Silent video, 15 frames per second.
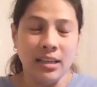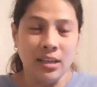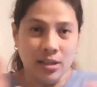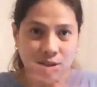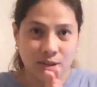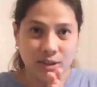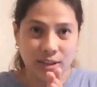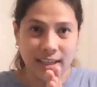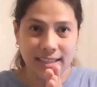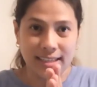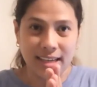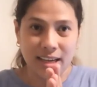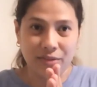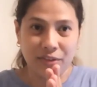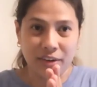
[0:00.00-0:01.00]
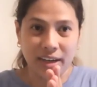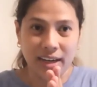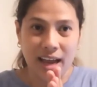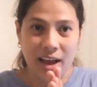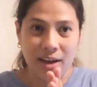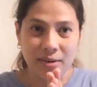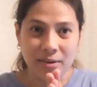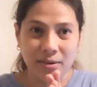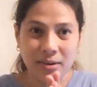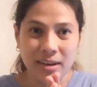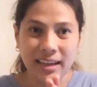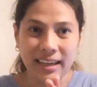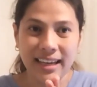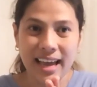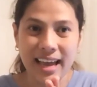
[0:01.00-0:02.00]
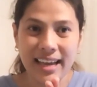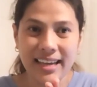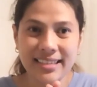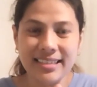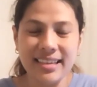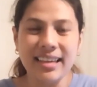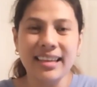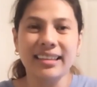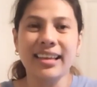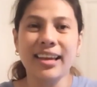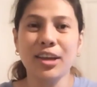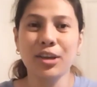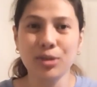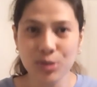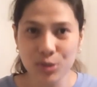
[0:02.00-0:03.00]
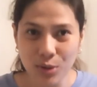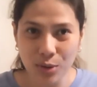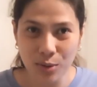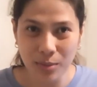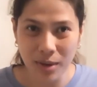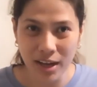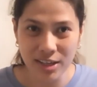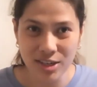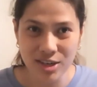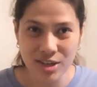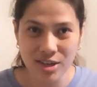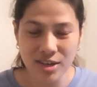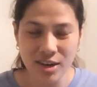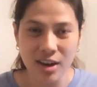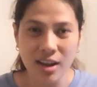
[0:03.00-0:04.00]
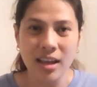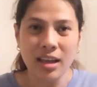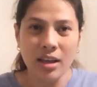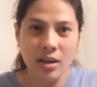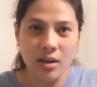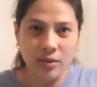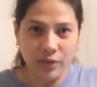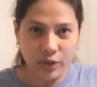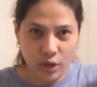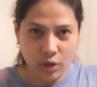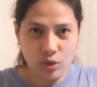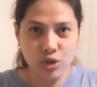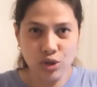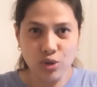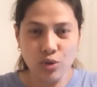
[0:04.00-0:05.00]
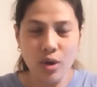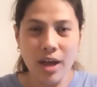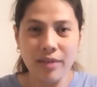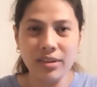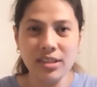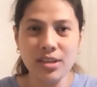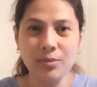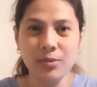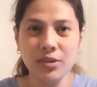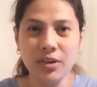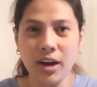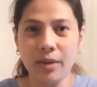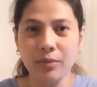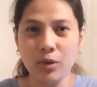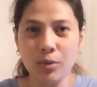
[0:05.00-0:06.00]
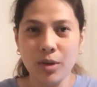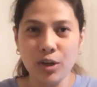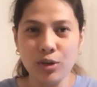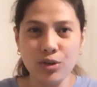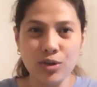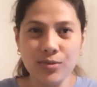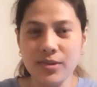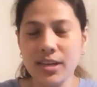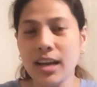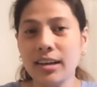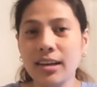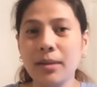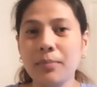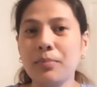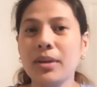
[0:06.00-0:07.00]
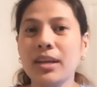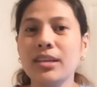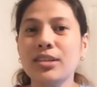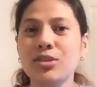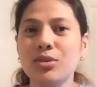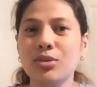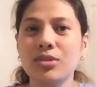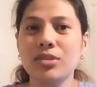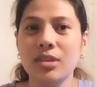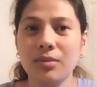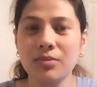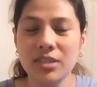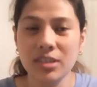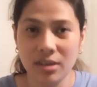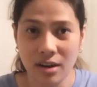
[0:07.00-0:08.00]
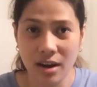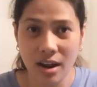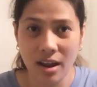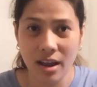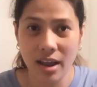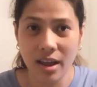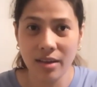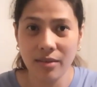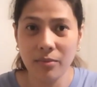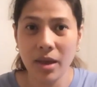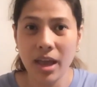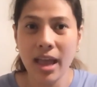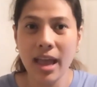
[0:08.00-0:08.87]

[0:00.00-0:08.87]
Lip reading: So that's it for now, guys. Thank you so much. For those who haven't subscribed to my YouTube channel, please do subscribe.